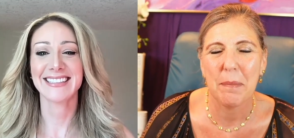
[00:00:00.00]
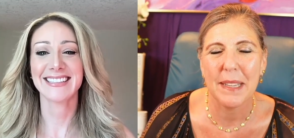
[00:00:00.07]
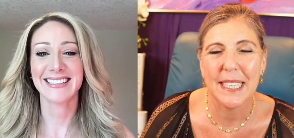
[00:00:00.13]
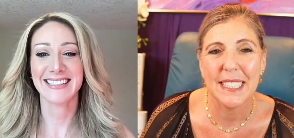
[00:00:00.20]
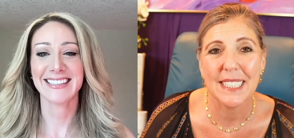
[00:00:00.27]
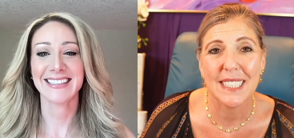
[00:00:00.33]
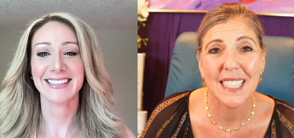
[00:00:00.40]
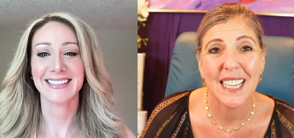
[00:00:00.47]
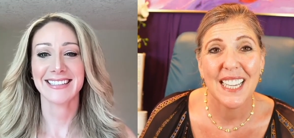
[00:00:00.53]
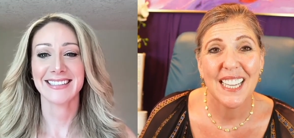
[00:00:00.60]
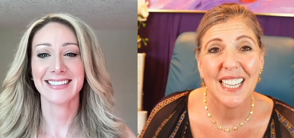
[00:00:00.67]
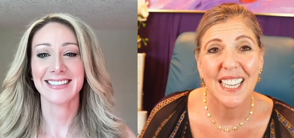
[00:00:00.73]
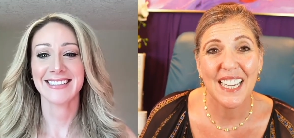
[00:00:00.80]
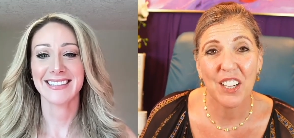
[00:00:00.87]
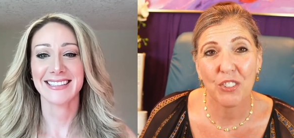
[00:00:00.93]
Speaker 1: means
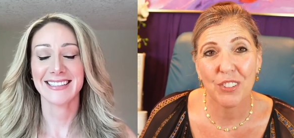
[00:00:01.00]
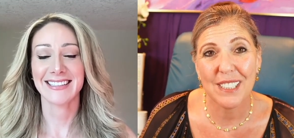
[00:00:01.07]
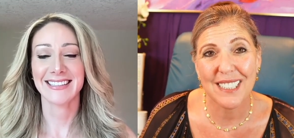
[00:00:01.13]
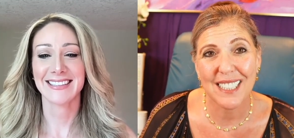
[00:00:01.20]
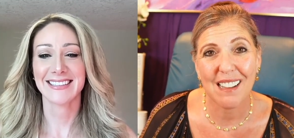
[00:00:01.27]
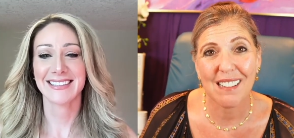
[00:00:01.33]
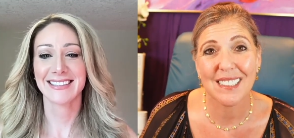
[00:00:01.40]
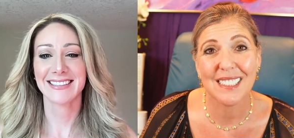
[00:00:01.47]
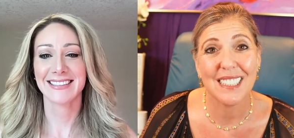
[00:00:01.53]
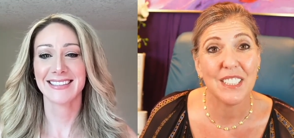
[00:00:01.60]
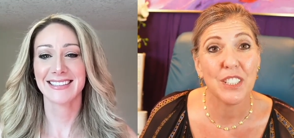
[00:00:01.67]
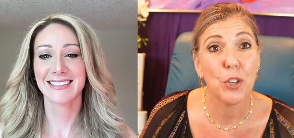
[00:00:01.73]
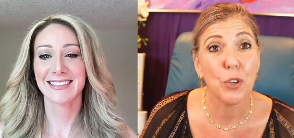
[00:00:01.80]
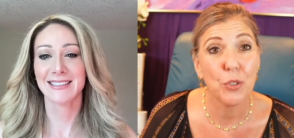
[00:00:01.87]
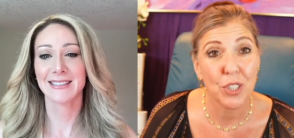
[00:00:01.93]
increasing
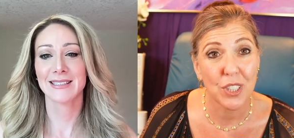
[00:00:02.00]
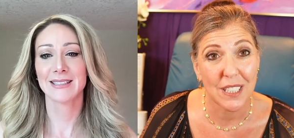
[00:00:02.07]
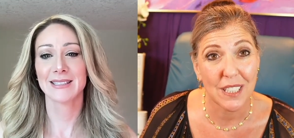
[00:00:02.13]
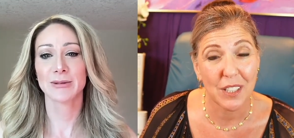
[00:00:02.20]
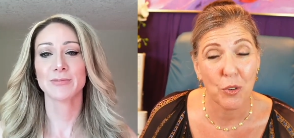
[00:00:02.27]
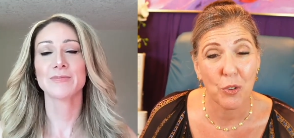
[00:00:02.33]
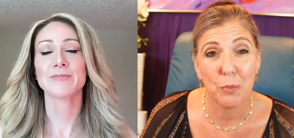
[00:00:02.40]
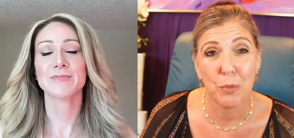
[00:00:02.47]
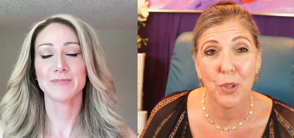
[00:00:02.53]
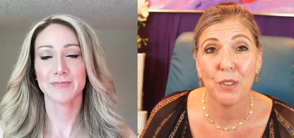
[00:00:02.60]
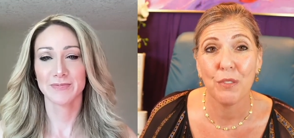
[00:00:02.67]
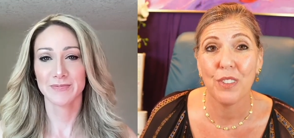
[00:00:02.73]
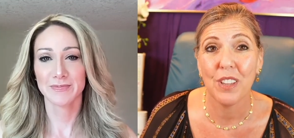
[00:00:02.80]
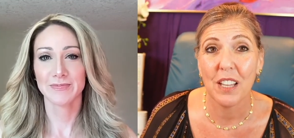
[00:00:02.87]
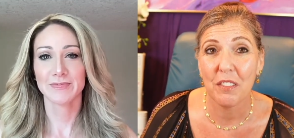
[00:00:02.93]
oxytocin, the hormone
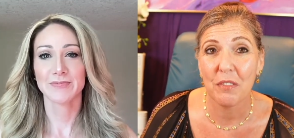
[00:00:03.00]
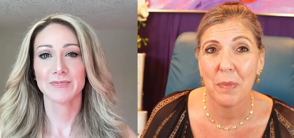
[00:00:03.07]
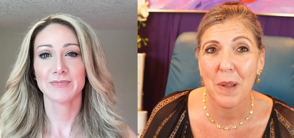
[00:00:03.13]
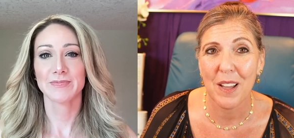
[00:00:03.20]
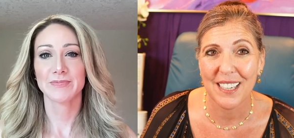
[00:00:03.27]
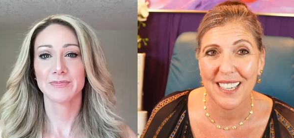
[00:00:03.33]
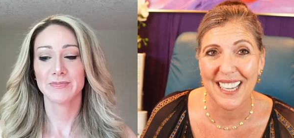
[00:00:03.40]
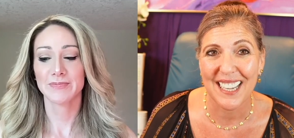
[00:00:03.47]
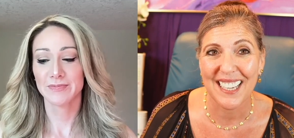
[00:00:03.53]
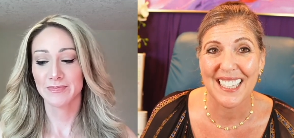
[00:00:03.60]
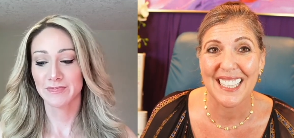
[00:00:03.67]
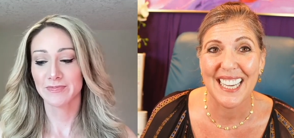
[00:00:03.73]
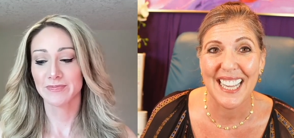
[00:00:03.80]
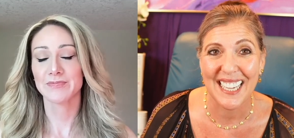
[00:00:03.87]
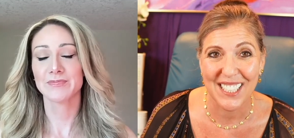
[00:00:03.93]
of love, bonding, and
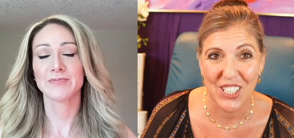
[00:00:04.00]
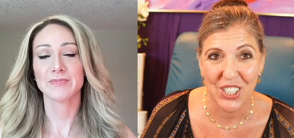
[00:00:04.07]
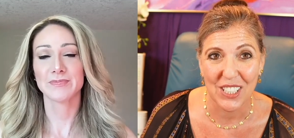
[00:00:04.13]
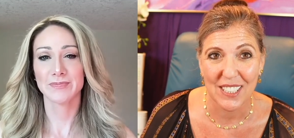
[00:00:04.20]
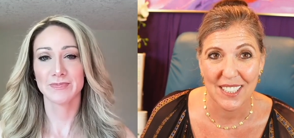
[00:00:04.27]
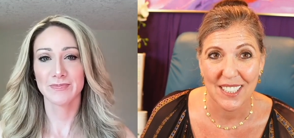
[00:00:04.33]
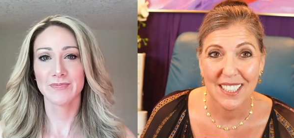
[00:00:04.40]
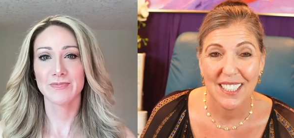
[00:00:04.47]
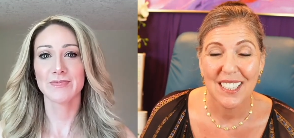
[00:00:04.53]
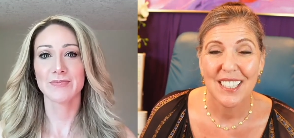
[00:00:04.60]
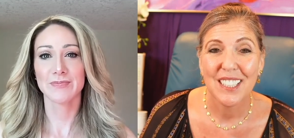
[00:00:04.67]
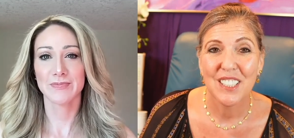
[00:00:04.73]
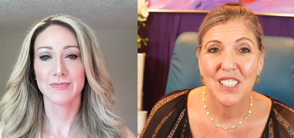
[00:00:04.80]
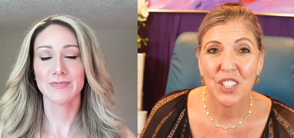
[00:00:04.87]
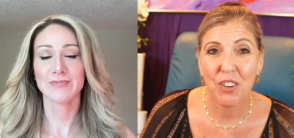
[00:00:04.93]
connection.
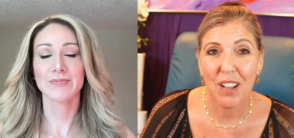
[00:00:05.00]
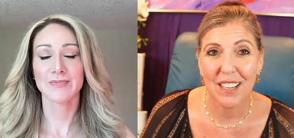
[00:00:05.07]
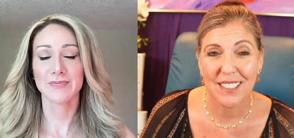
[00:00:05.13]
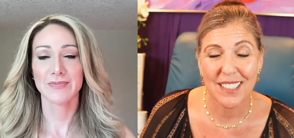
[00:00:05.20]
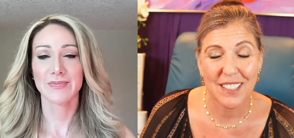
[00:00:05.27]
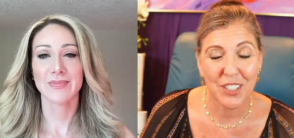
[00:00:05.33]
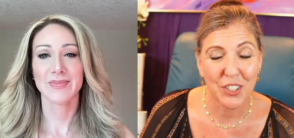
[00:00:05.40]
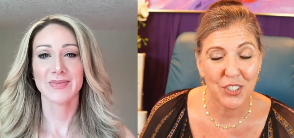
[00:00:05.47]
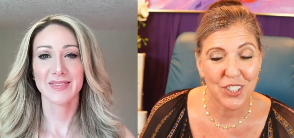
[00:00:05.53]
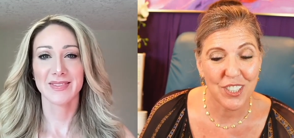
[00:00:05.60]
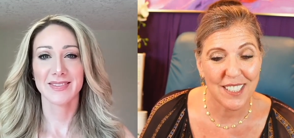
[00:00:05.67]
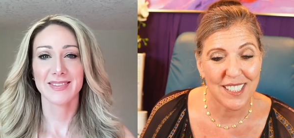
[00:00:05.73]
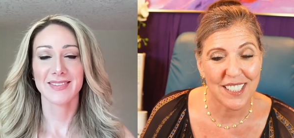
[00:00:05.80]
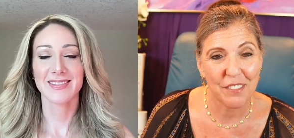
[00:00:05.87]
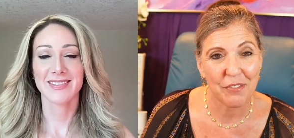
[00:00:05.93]
So,
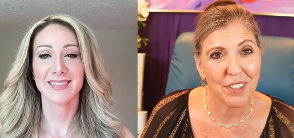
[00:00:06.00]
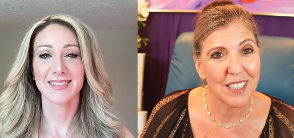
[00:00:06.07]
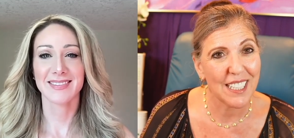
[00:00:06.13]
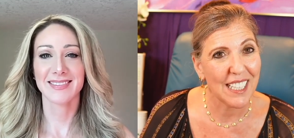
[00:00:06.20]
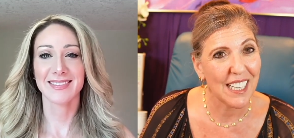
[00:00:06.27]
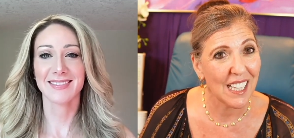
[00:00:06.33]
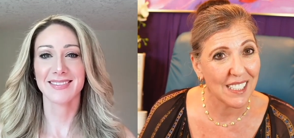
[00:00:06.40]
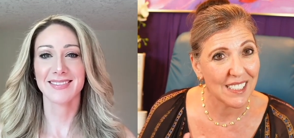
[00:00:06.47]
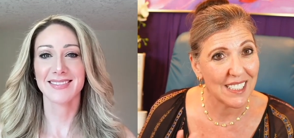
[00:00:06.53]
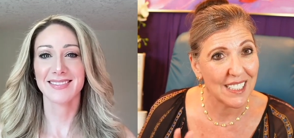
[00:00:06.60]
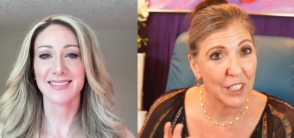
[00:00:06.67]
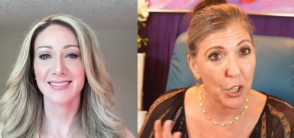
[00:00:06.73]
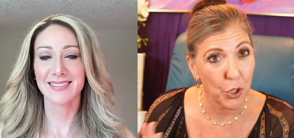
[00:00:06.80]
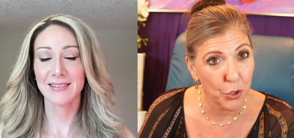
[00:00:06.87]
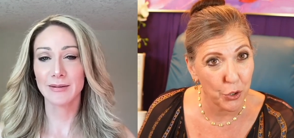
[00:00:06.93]
oxytocin, different than
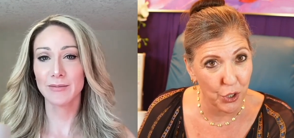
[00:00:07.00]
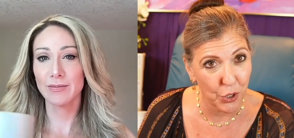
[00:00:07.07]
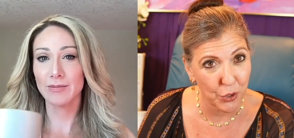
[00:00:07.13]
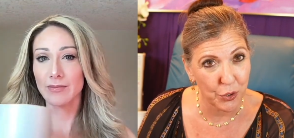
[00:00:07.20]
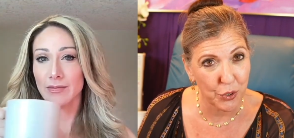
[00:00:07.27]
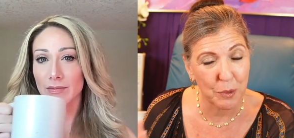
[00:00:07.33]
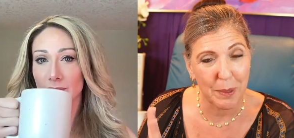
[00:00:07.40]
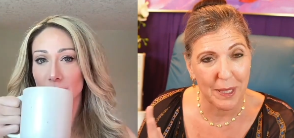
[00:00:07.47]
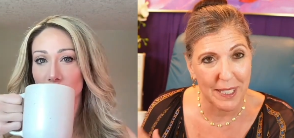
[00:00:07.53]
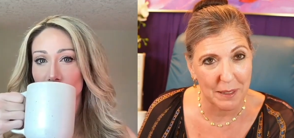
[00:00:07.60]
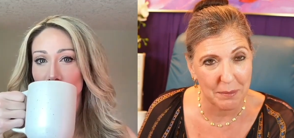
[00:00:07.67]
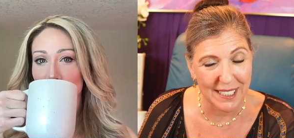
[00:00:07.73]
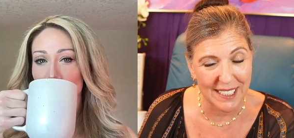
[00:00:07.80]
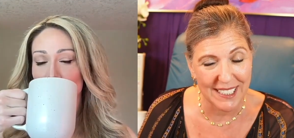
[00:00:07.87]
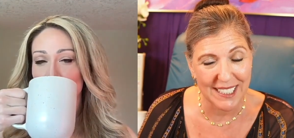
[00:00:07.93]
oxycodone, the
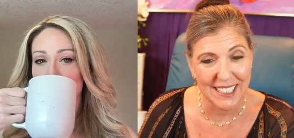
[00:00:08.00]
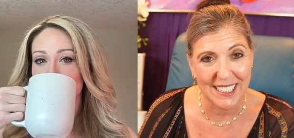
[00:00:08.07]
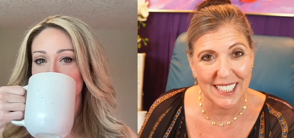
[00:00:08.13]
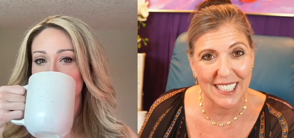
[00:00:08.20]
pain medicine